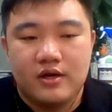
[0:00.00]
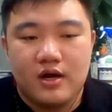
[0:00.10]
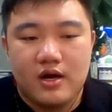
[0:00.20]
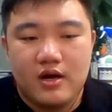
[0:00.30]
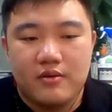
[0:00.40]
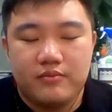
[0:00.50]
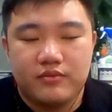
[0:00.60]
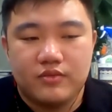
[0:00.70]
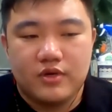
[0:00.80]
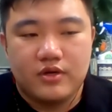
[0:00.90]

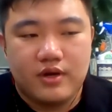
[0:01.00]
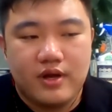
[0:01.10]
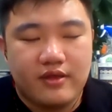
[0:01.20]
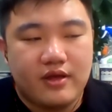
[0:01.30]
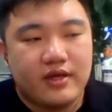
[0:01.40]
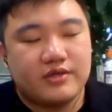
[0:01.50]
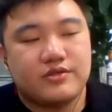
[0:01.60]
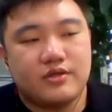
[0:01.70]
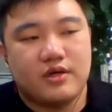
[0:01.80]
I guess